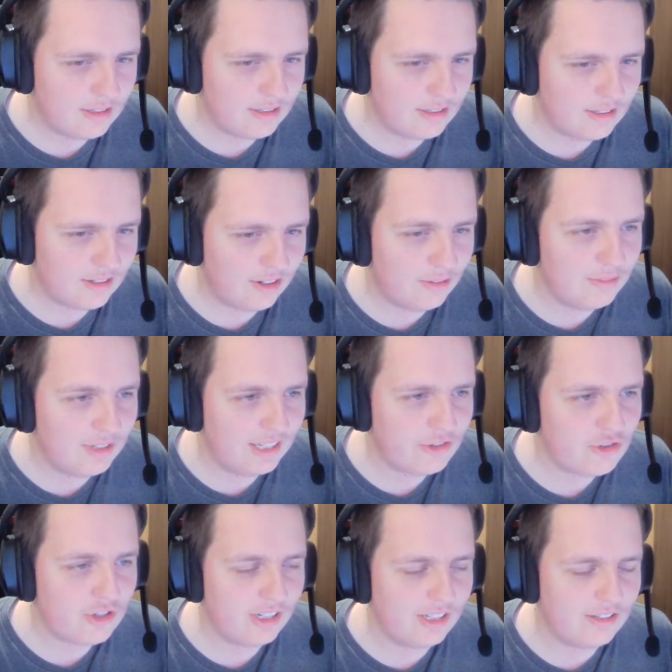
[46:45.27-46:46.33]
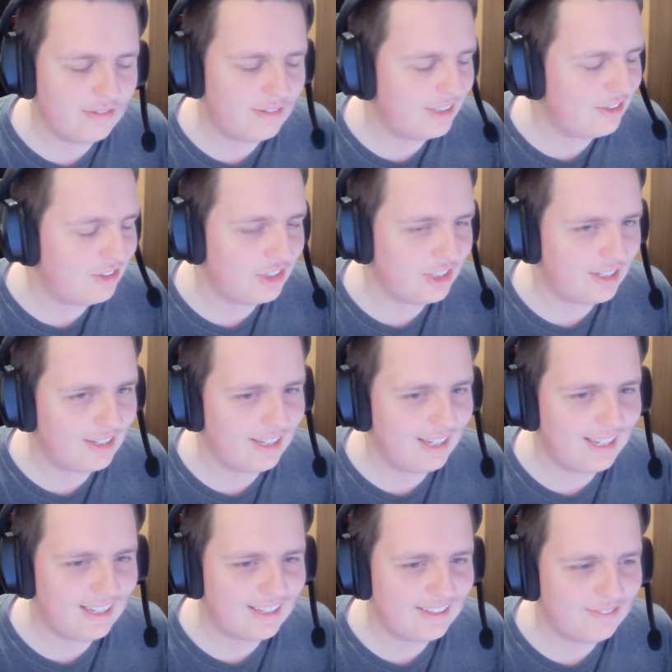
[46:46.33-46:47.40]
literally Da Vinci.
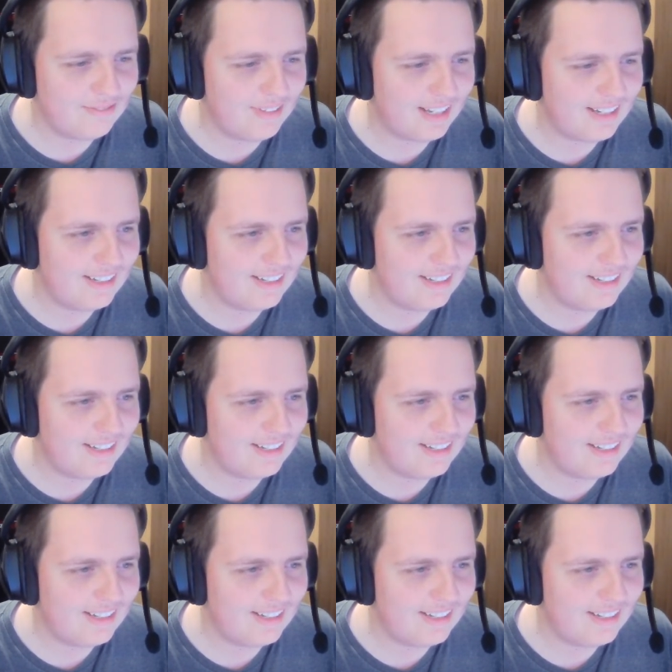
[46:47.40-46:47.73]
Yeah, man.